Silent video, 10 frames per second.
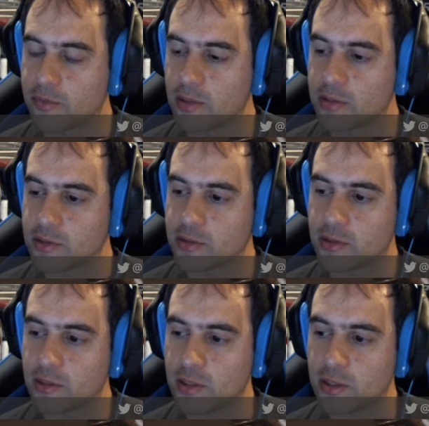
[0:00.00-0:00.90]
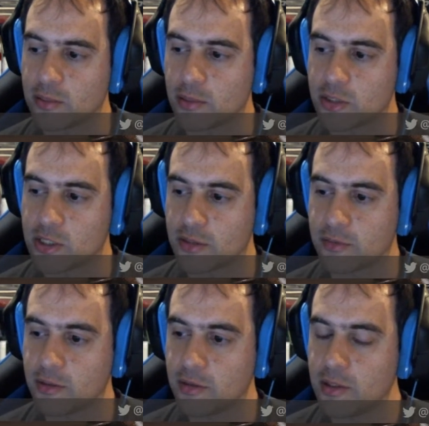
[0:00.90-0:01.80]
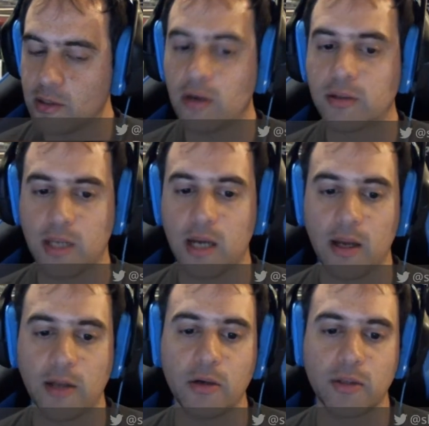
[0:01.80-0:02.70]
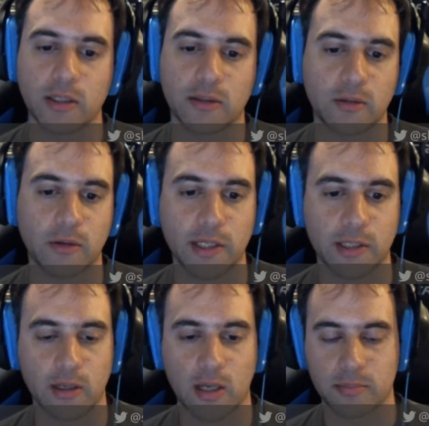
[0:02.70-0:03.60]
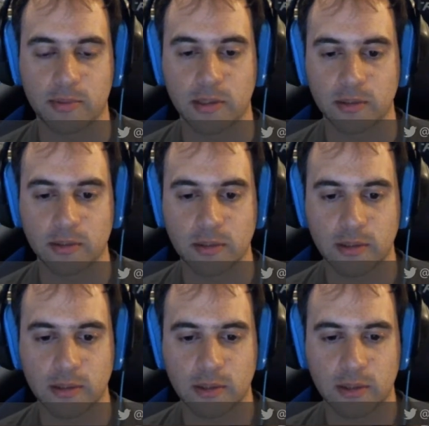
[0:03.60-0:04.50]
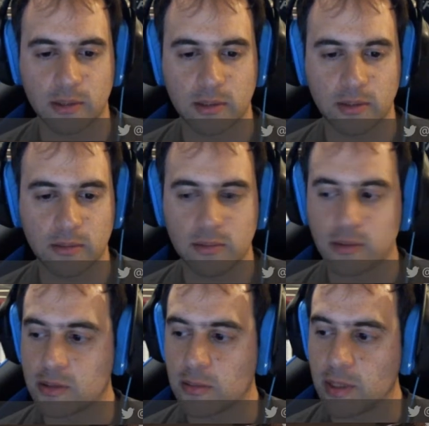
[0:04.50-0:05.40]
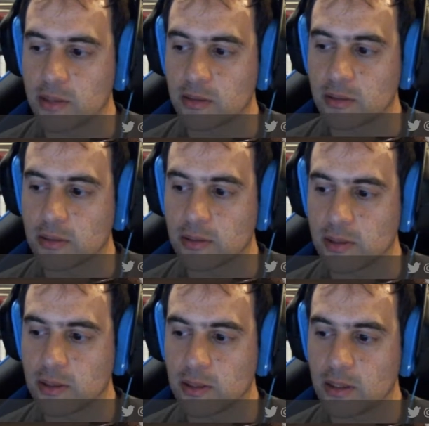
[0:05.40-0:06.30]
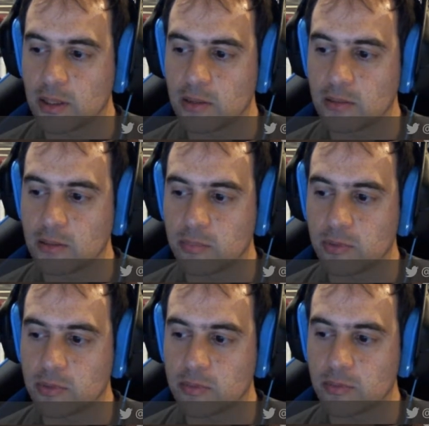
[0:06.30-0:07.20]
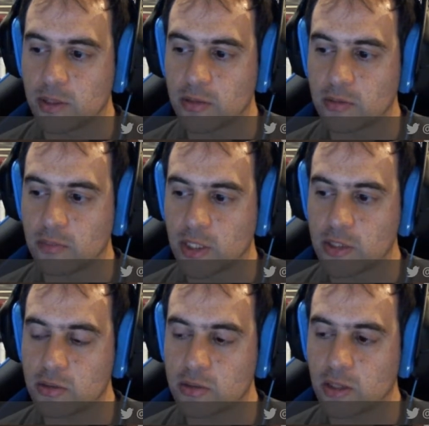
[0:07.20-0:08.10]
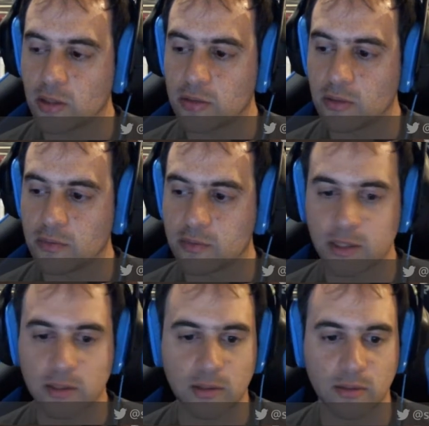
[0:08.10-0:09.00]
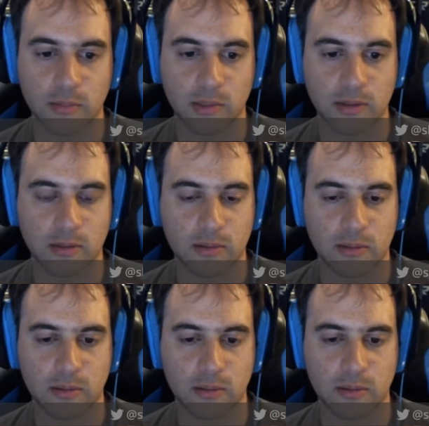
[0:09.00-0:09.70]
if you're interested in learning about chess theory. Oh, I know they're a great club. Yeah, it's amazing. They post records of lectures and all sorts of strengths and topics.